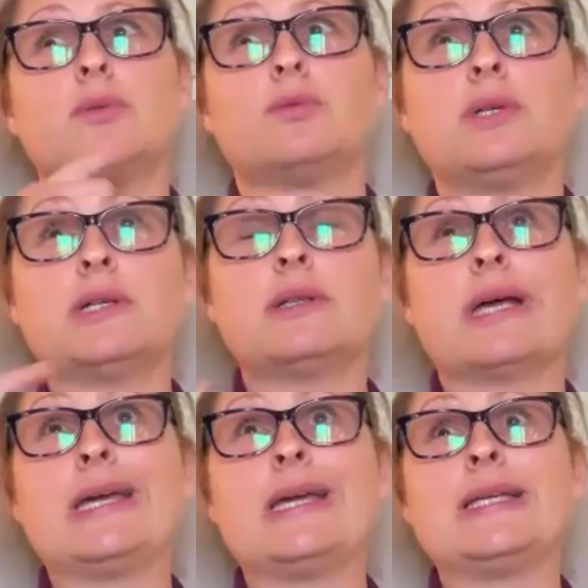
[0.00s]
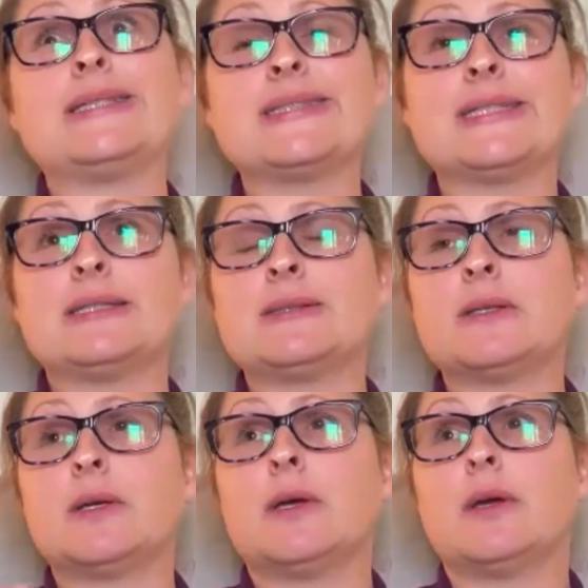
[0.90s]
to realize
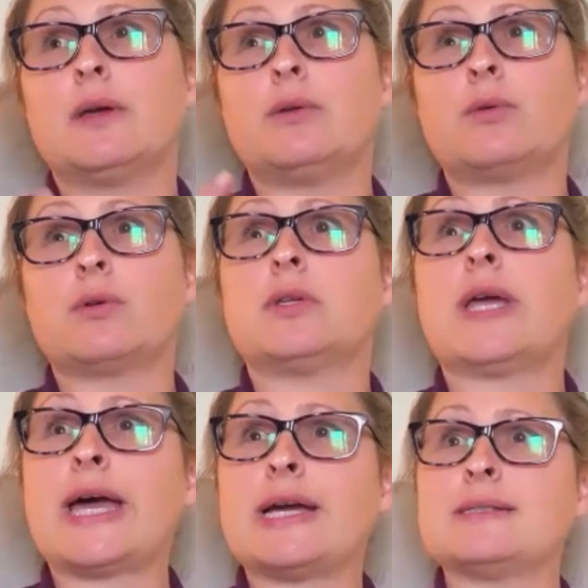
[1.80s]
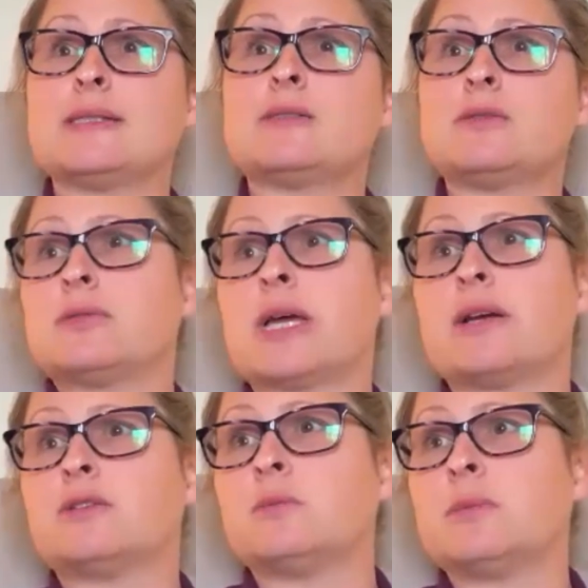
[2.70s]
is in order to access those
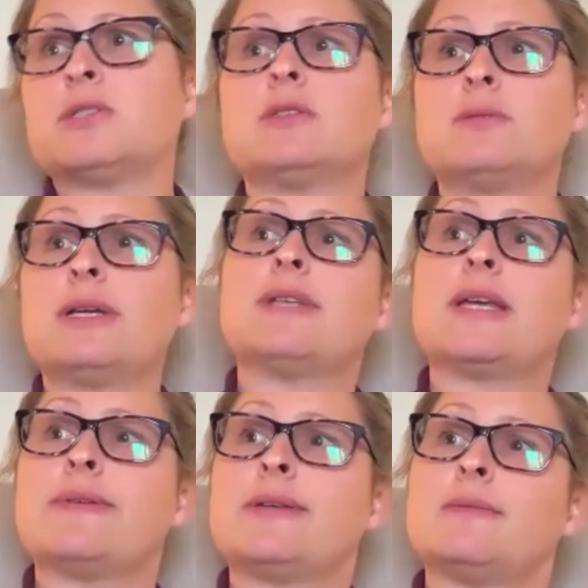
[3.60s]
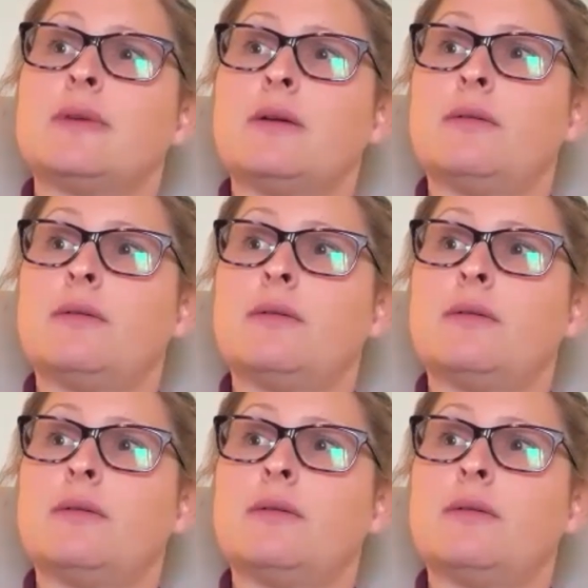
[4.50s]
higher dimensions, we have to have a